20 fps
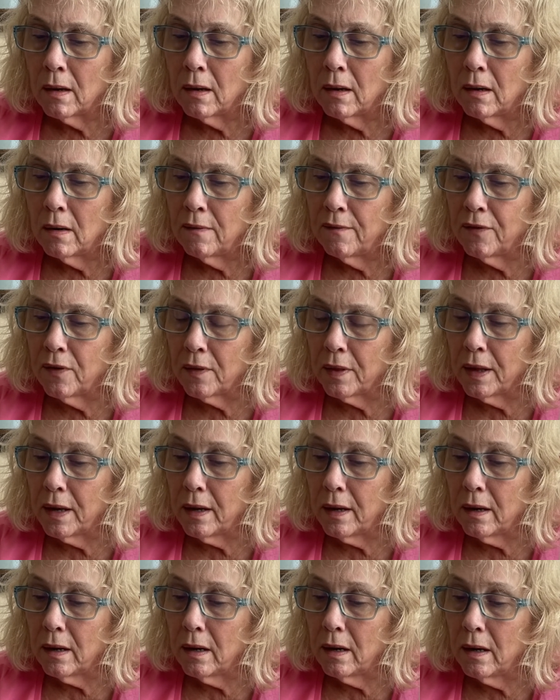For the
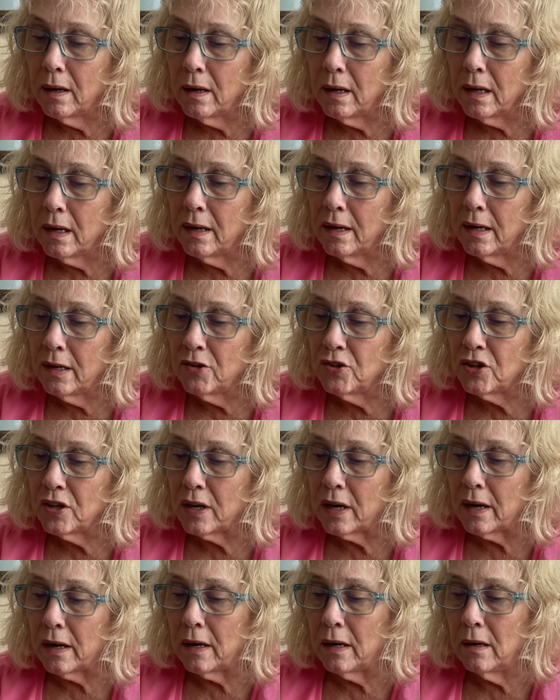
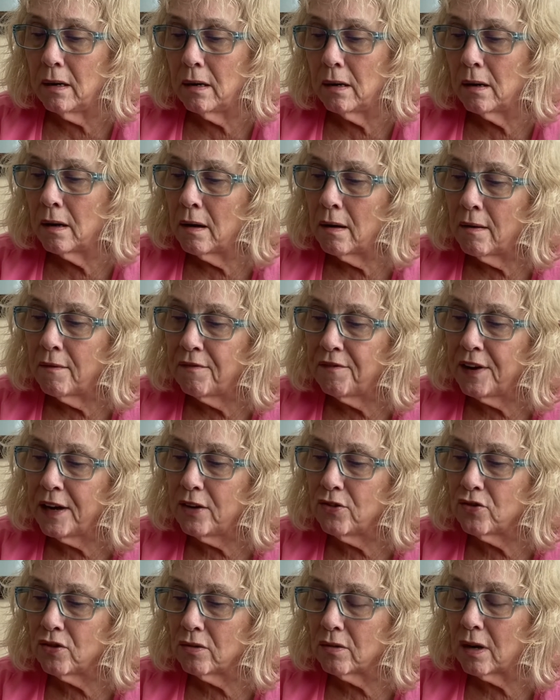uninitiated,
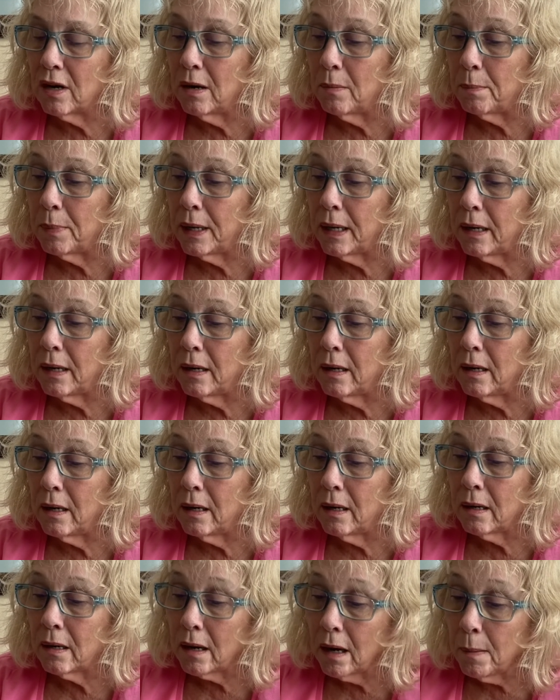Facial cupping,
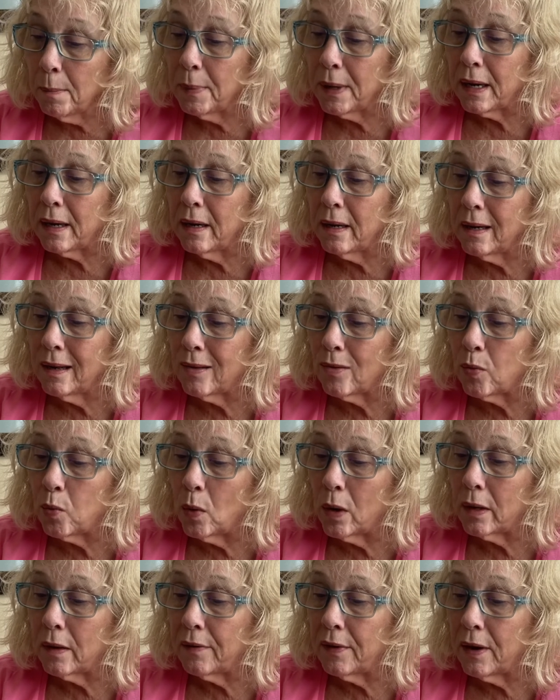cupping is
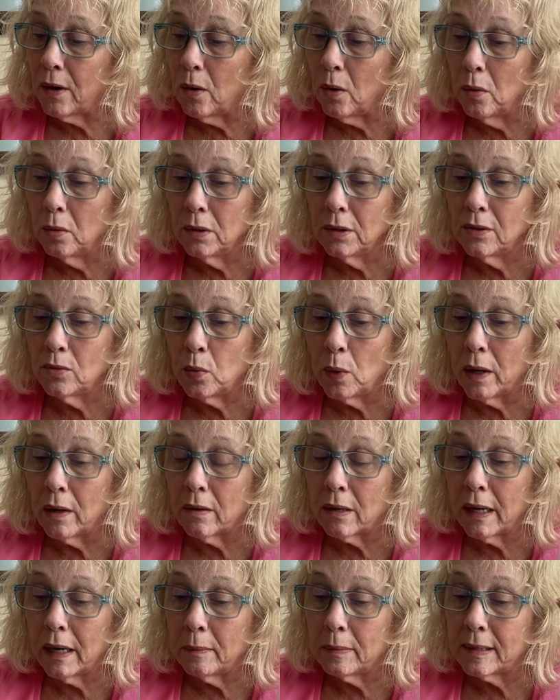one of the oldest
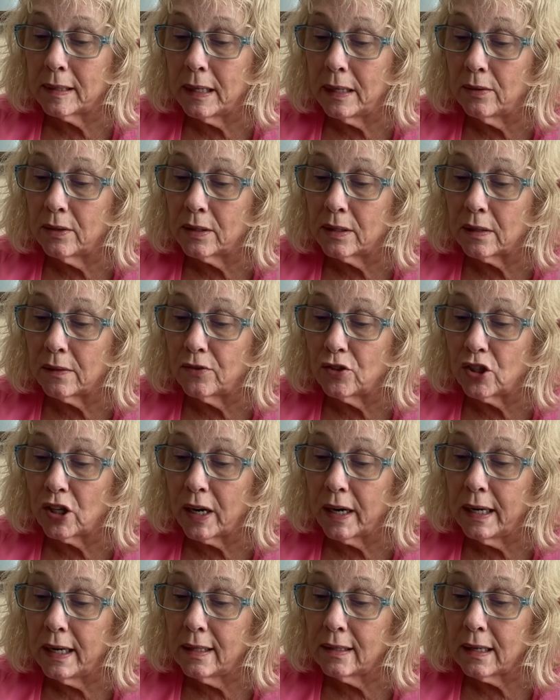well-kept secrets of
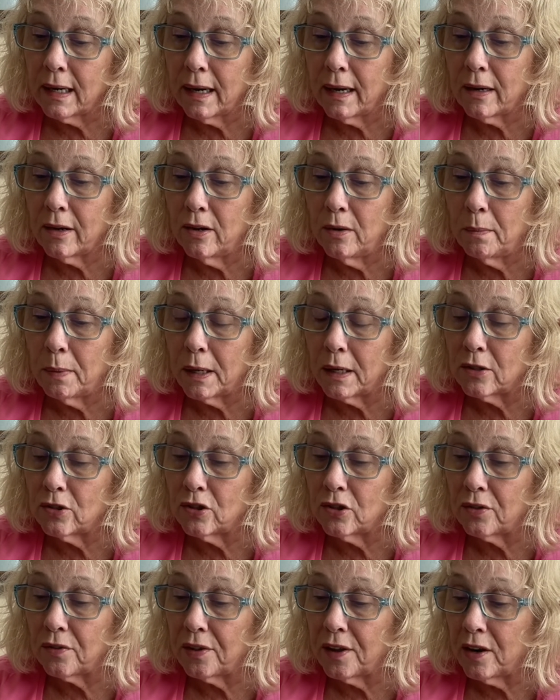Chinese
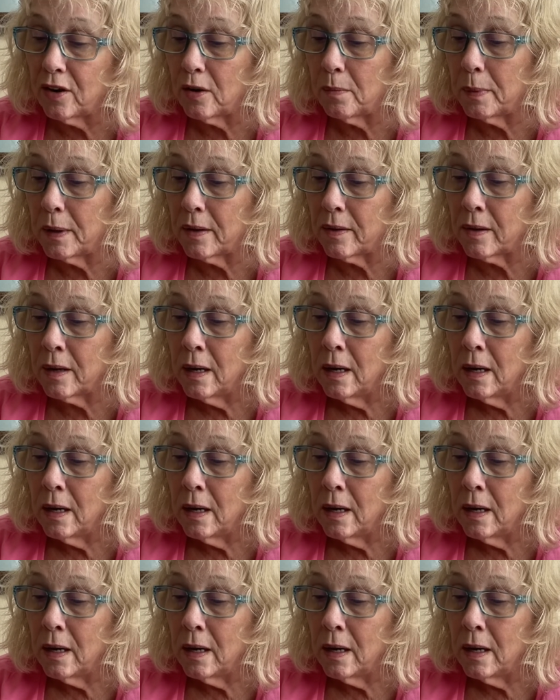acupuncture therapists.